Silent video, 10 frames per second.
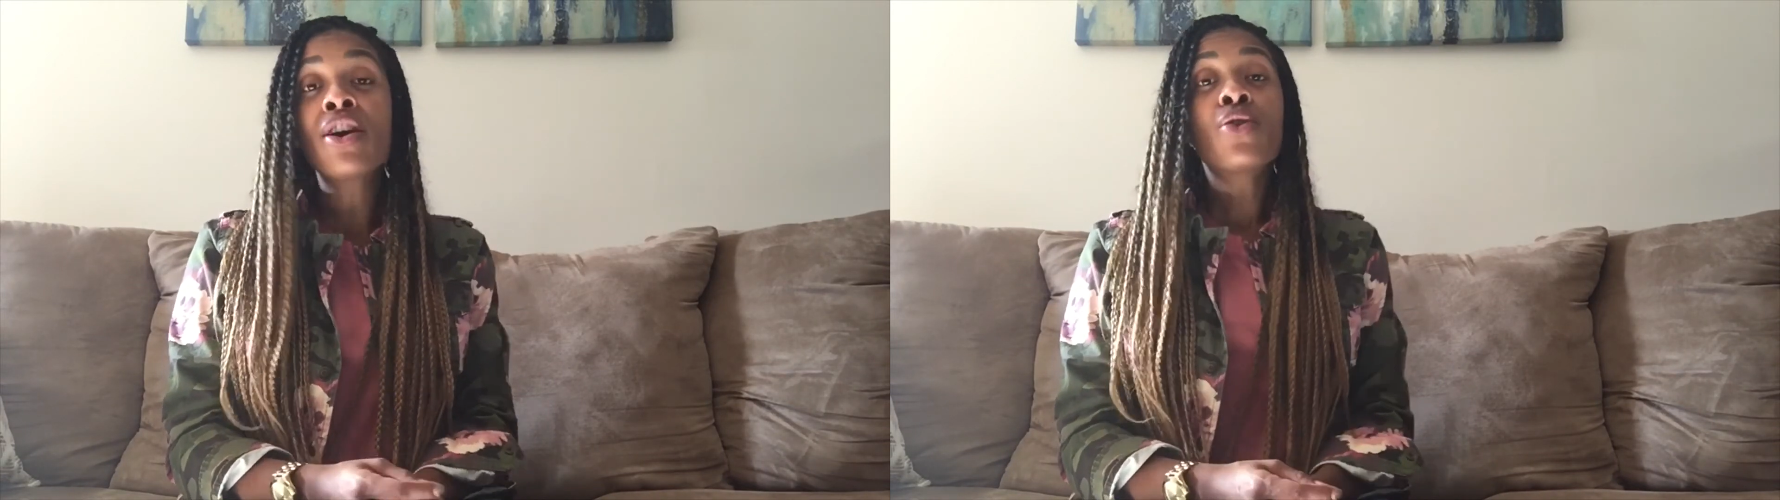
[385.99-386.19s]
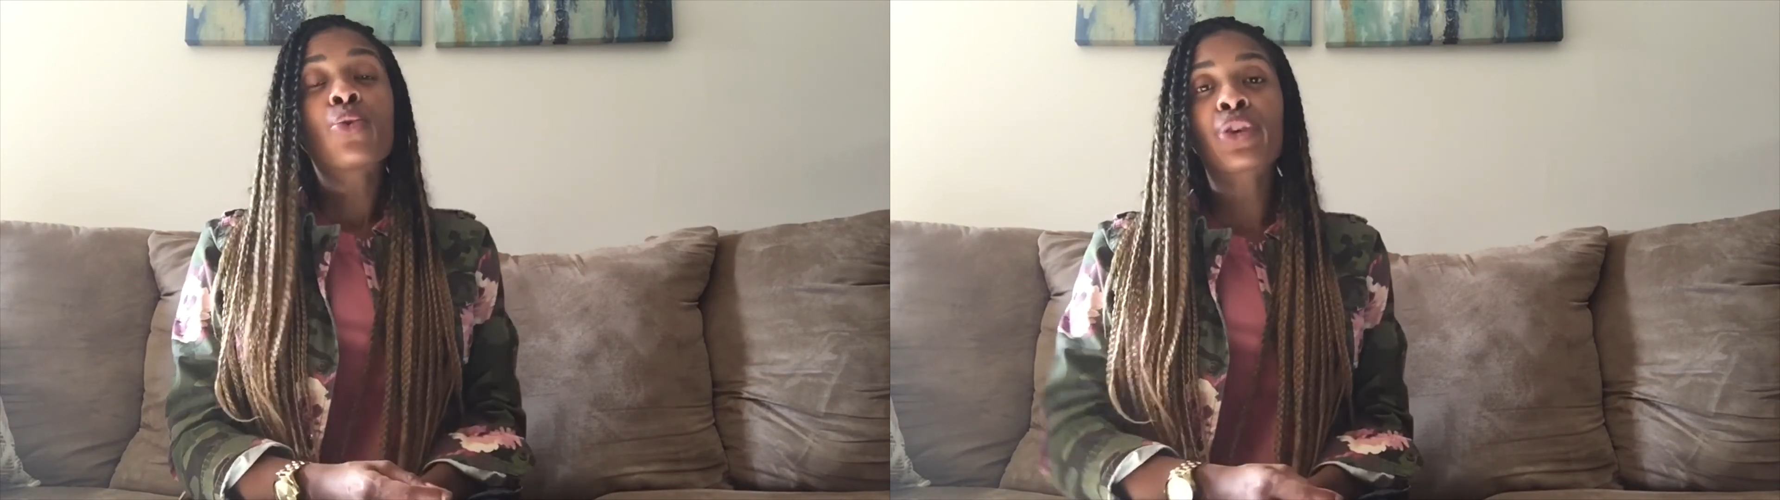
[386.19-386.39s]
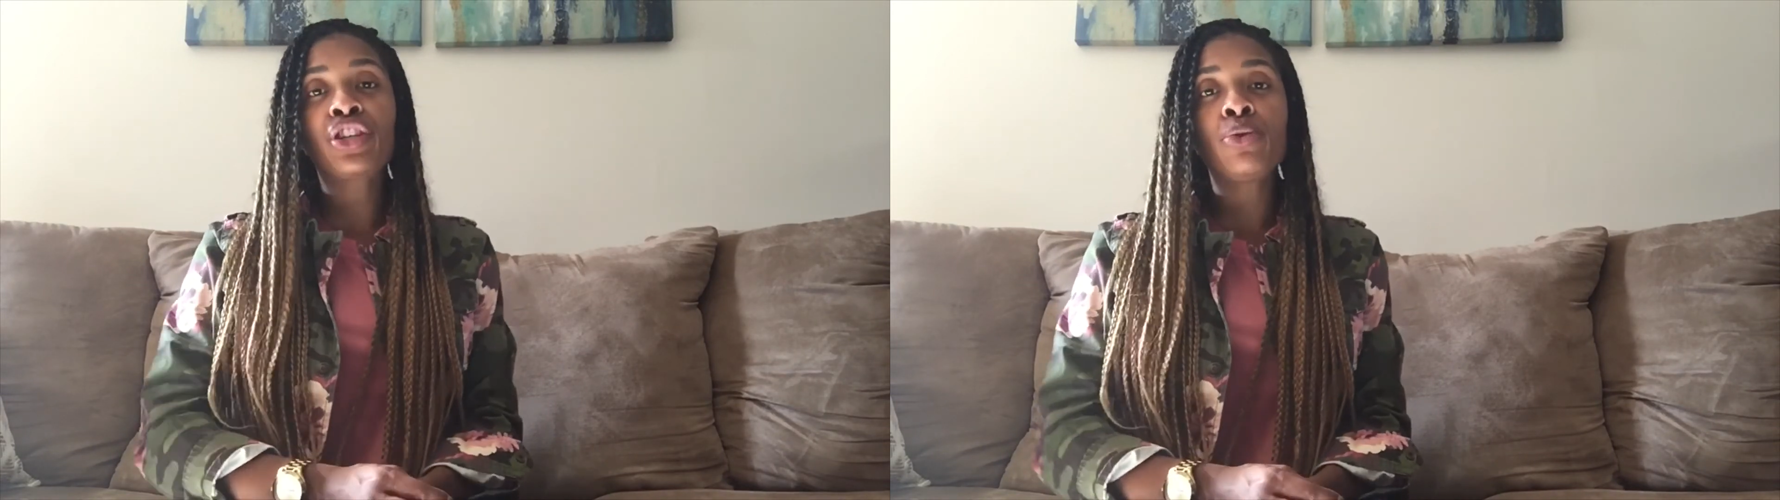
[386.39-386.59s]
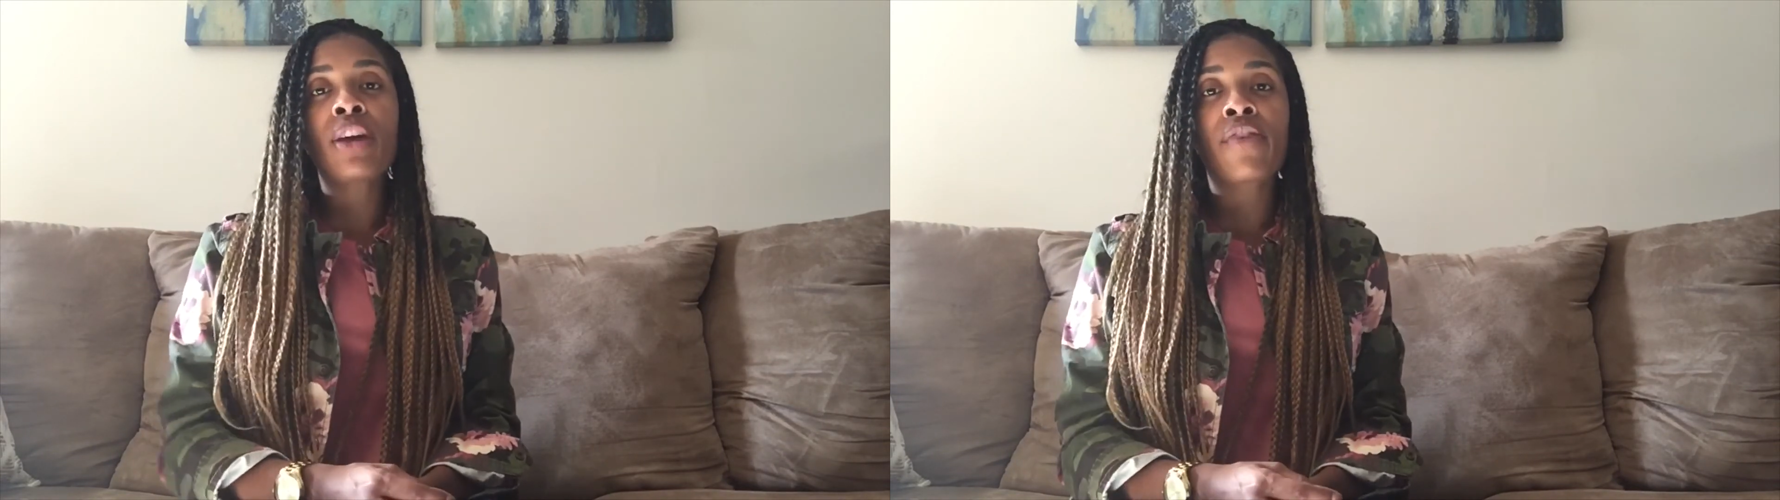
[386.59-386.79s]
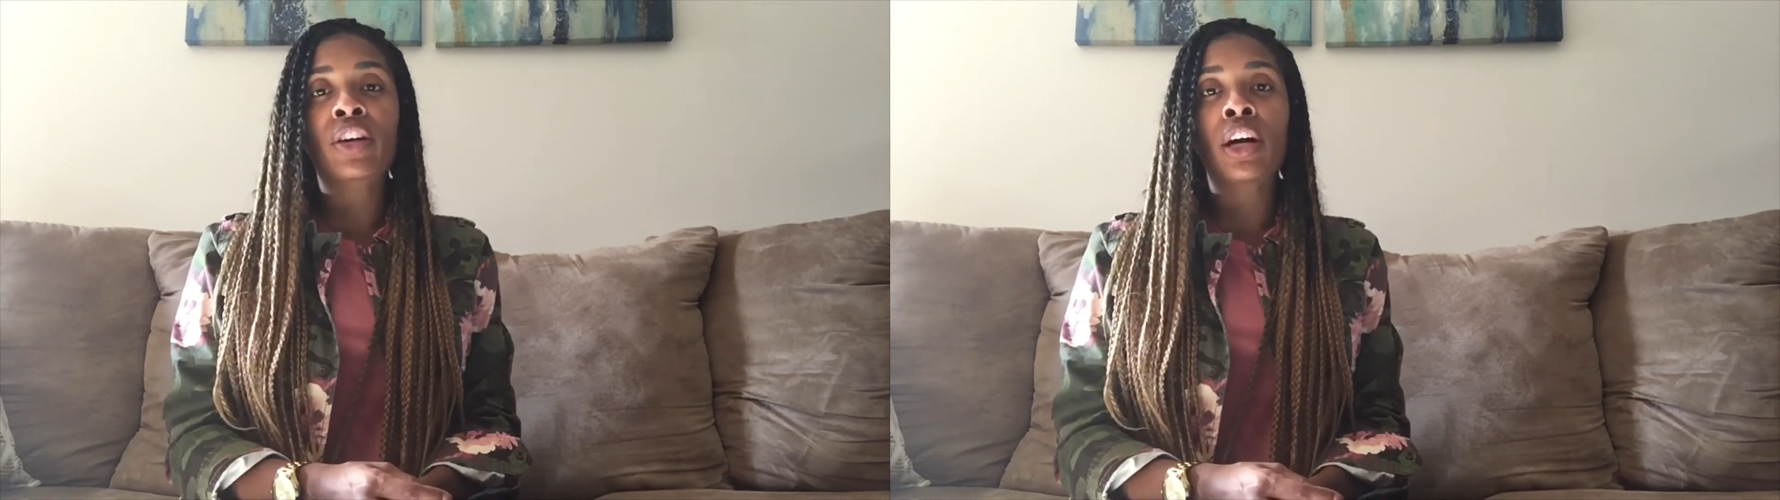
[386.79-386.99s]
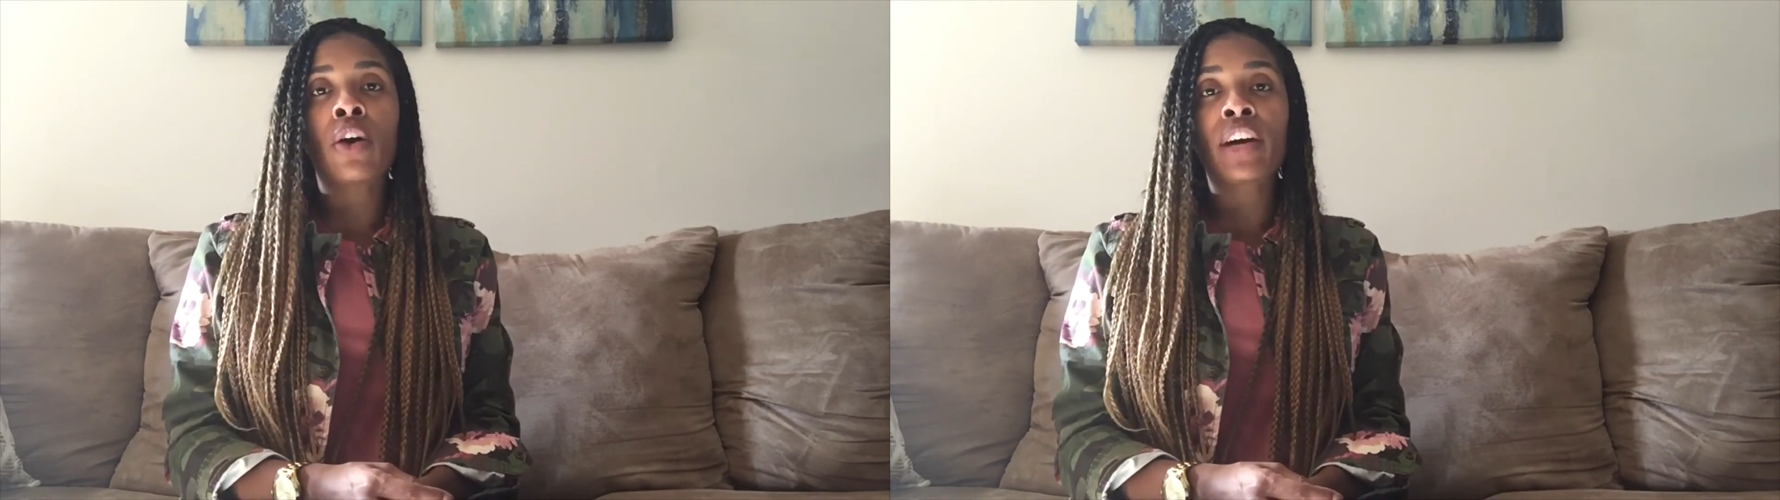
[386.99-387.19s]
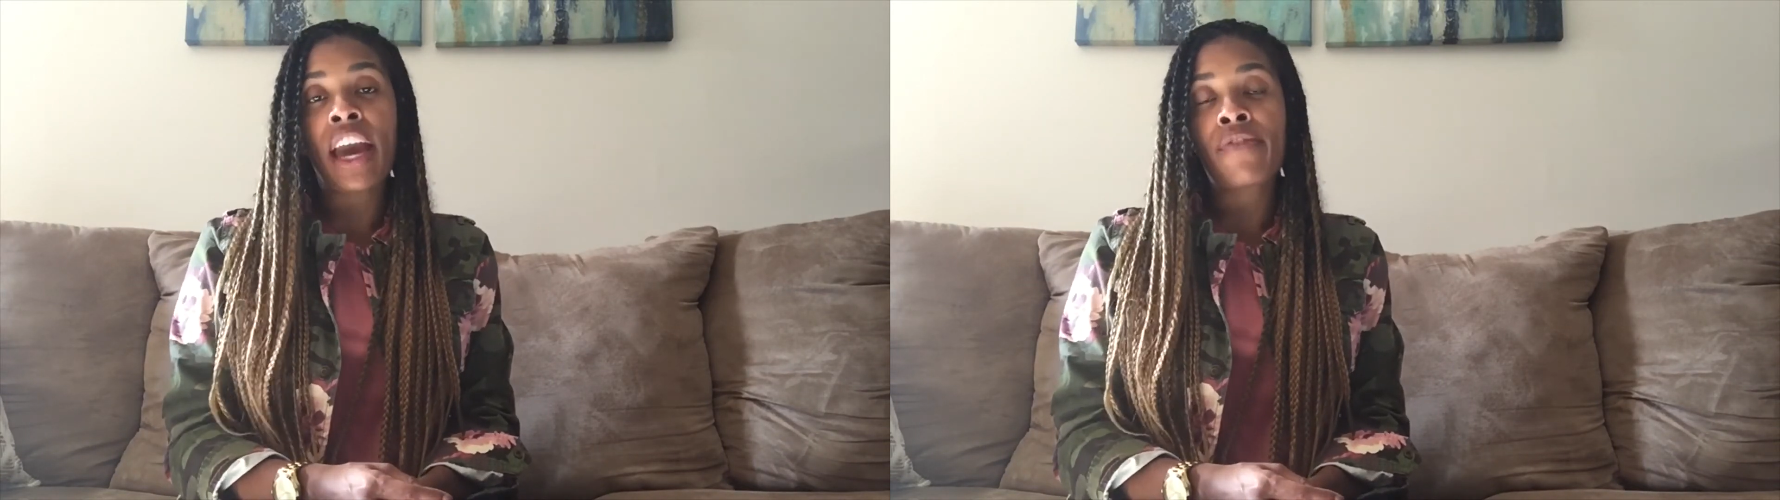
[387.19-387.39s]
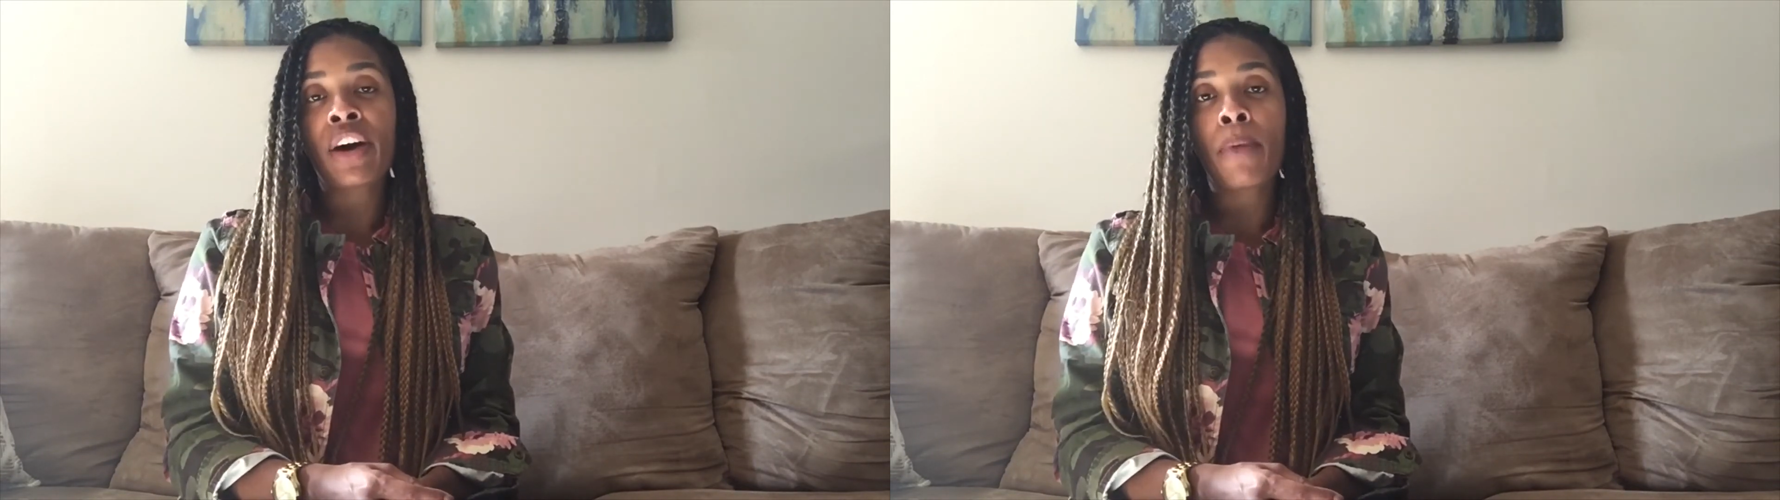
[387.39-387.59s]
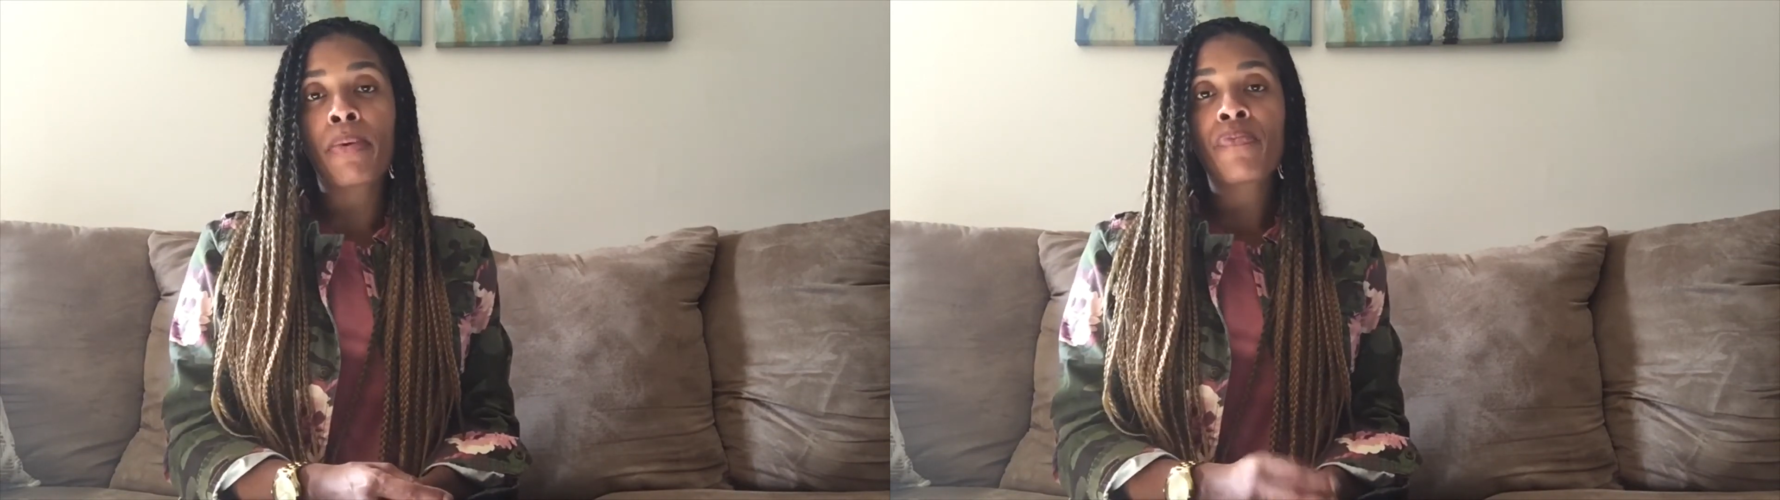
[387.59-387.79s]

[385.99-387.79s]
or you never gave up?